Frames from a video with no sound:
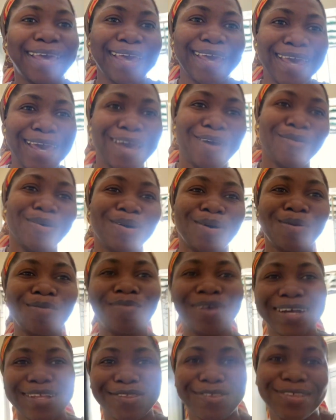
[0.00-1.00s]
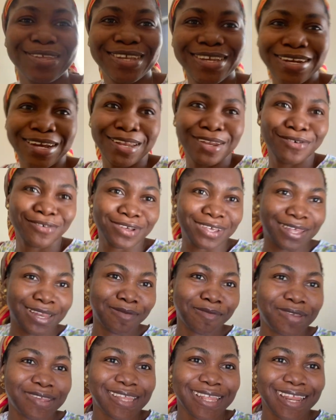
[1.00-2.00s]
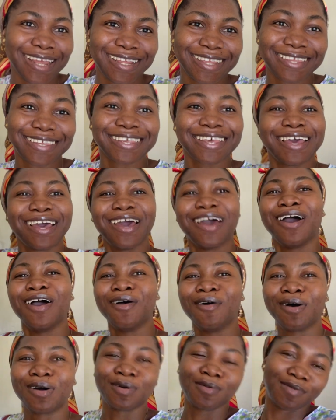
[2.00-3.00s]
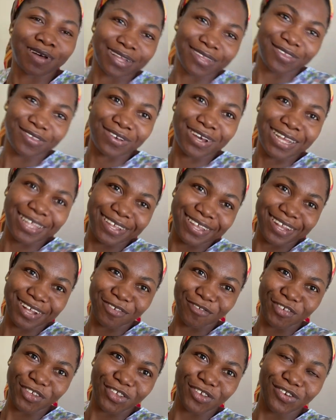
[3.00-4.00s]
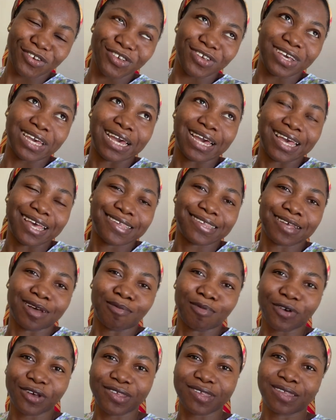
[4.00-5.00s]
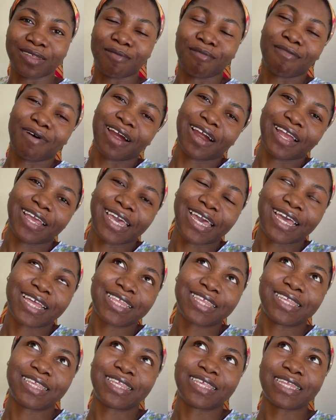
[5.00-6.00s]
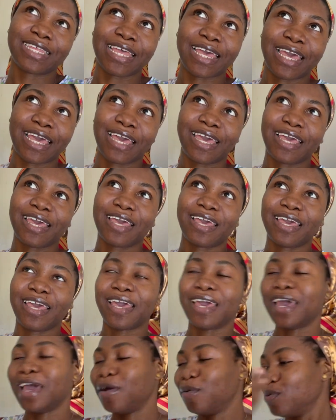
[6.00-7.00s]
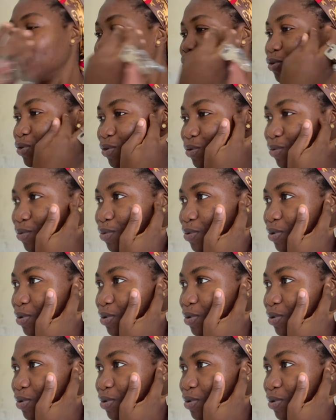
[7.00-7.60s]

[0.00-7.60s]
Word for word: yeah welcome back to the channel okay let me still like this welcome back to another video you guys i'm going to the market today yeah i want to